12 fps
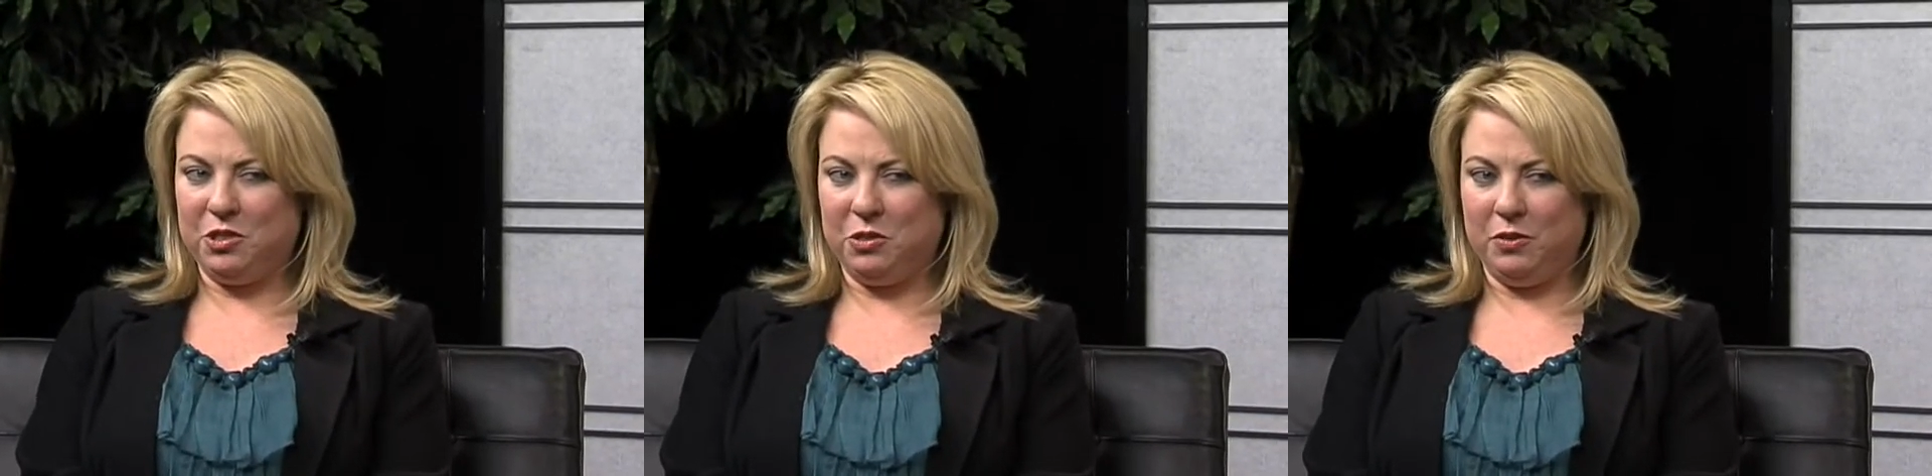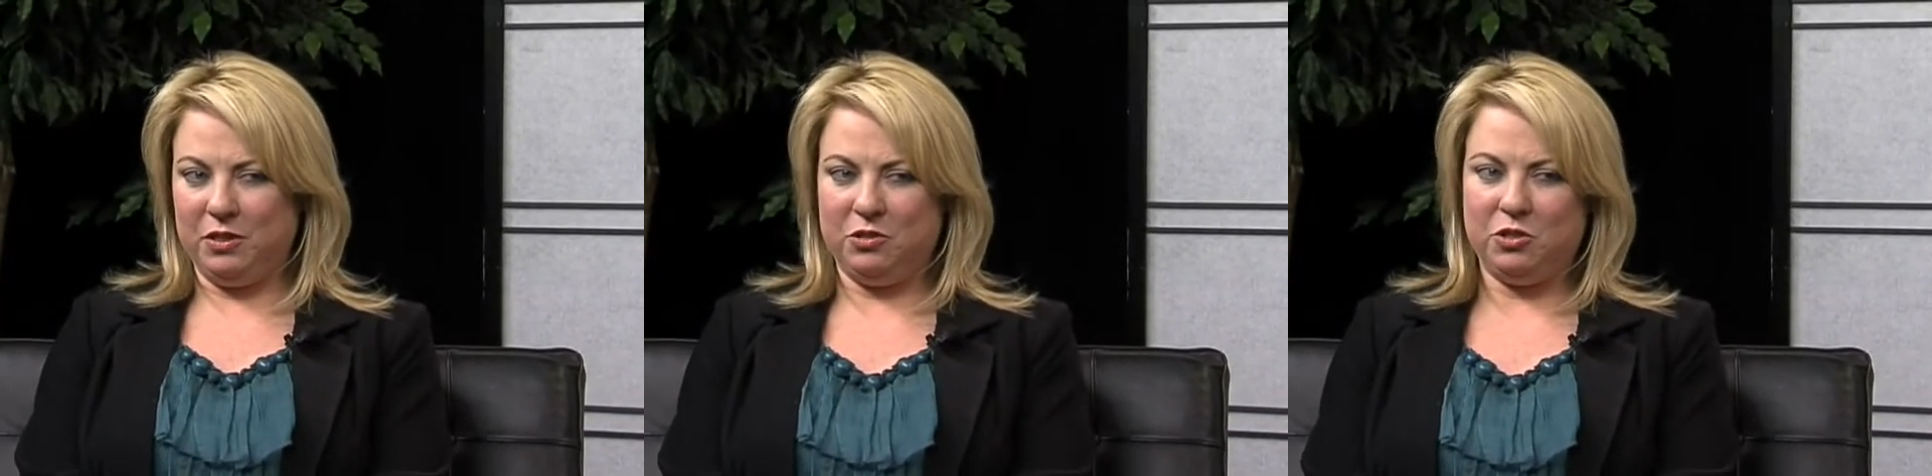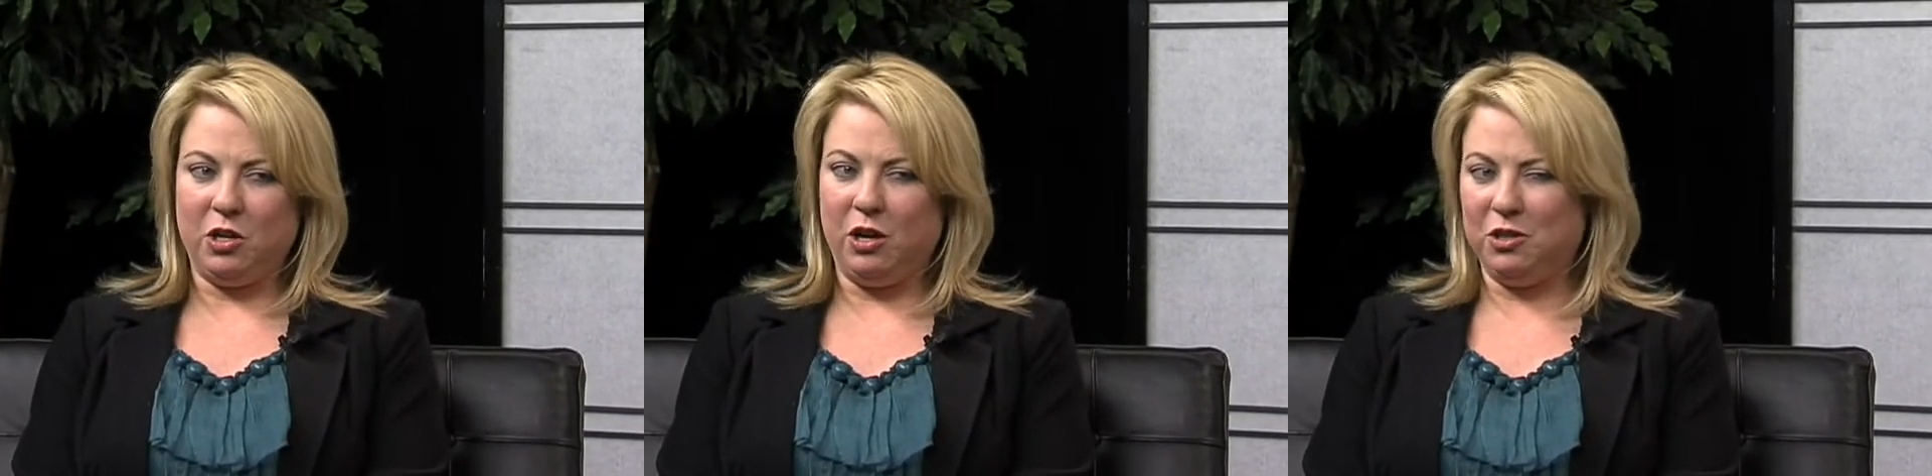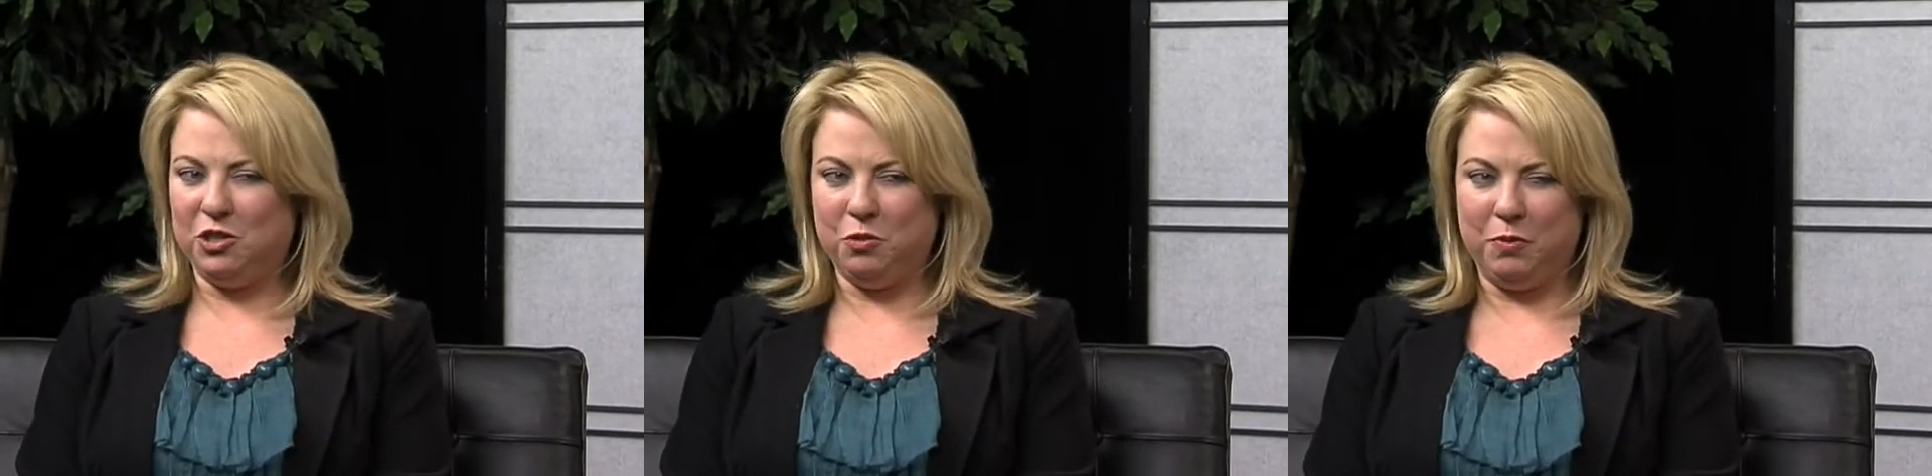to and
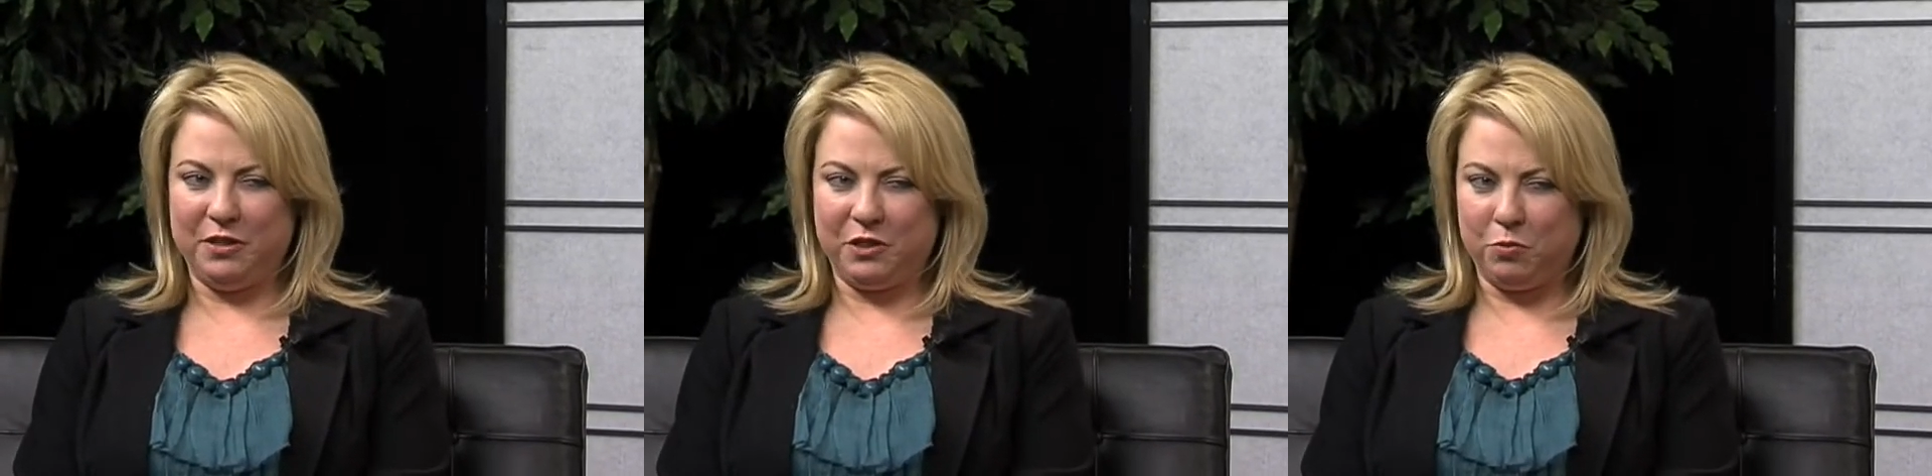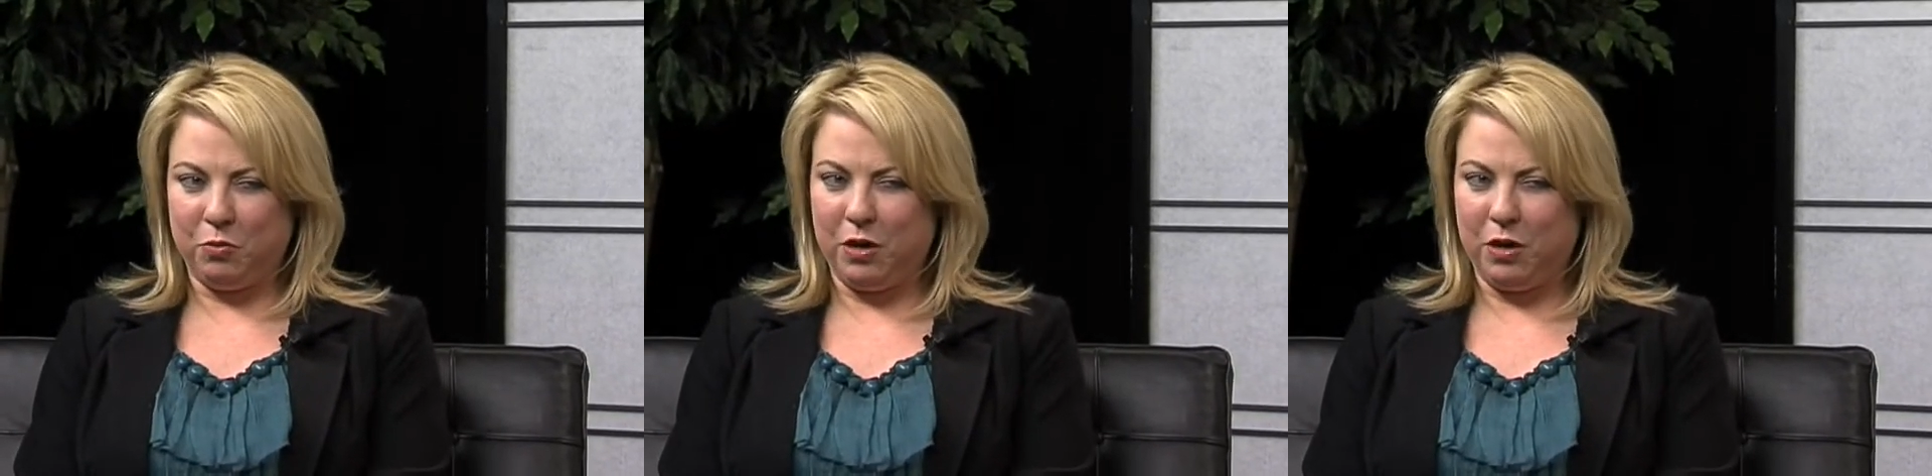talk to about their